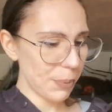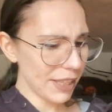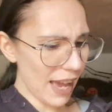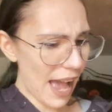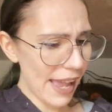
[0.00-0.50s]
But
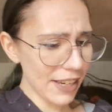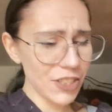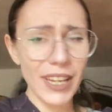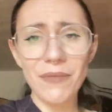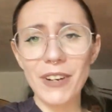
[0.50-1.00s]
yeah, I
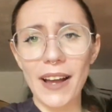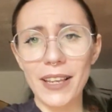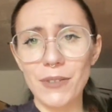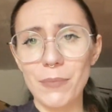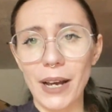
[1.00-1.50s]
actually have not
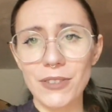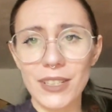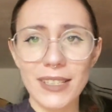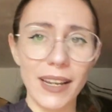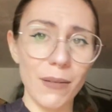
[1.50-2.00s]
given Bowser
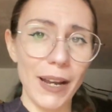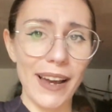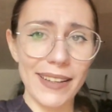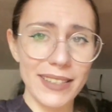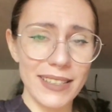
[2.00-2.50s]
his
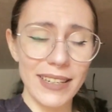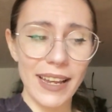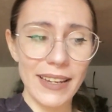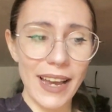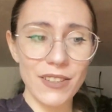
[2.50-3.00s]
antibiotics today
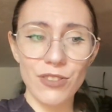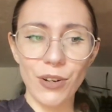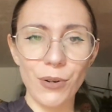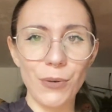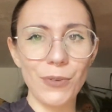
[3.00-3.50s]
yet, so